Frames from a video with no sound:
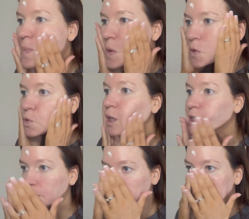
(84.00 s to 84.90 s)
It's quite
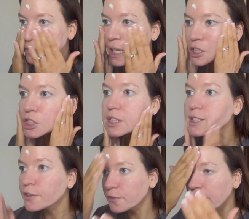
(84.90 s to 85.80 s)
difficult actually
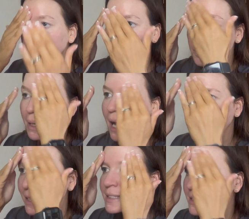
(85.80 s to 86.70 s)
to film
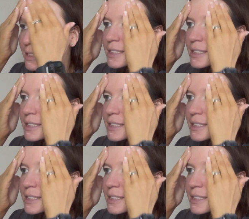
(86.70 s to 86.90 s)
and